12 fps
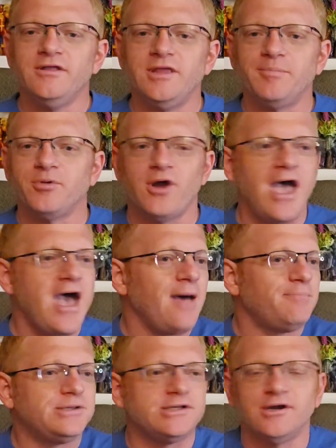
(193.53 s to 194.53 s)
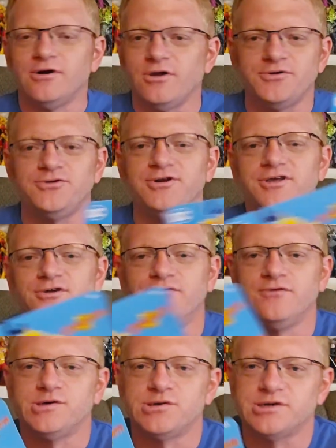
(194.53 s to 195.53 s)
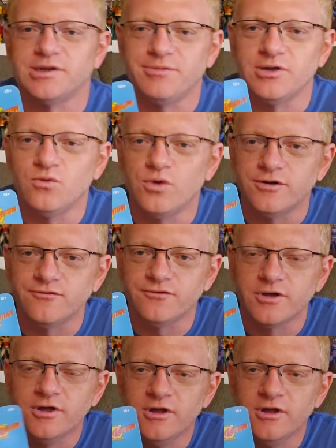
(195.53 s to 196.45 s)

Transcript: that perhaps in an alternate universe or something would have